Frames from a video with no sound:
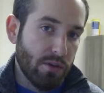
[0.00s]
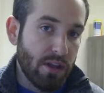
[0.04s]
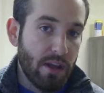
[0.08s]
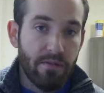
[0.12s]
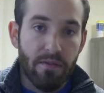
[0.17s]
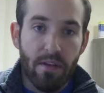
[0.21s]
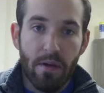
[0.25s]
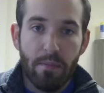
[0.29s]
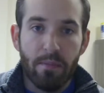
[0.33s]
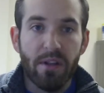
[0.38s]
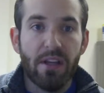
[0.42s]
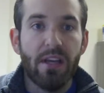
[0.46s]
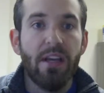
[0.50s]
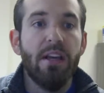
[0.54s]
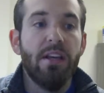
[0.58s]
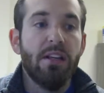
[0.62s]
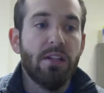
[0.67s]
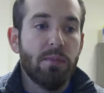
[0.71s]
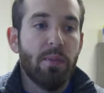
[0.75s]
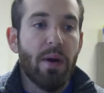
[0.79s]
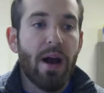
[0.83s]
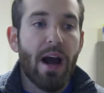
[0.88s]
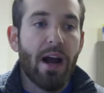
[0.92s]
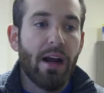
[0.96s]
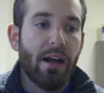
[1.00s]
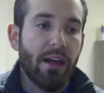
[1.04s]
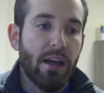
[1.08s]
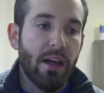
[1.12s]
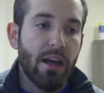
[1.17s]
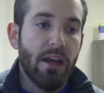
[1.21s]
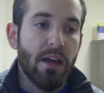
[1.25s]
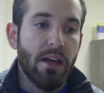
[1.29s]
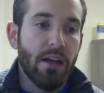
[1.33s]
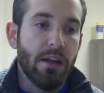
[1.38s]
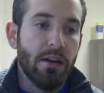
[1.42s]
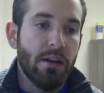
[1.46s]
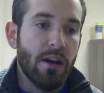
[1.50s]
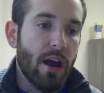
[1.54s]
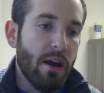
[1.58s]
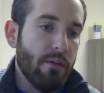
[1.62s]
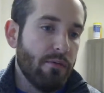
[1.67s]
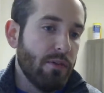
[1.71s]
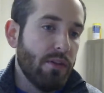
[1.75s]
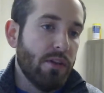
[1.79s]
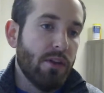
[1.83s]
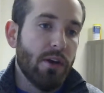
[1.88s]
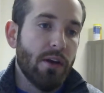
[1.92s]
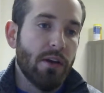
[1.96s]
give them the keys back and
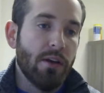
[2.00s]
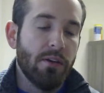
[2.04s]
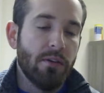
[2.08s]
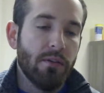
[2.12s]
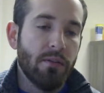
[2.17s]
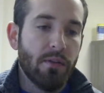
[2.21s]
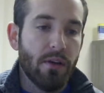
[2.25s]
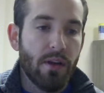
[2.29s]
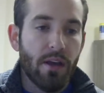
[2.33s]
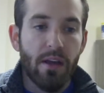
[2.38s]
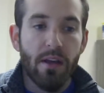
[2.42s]
everything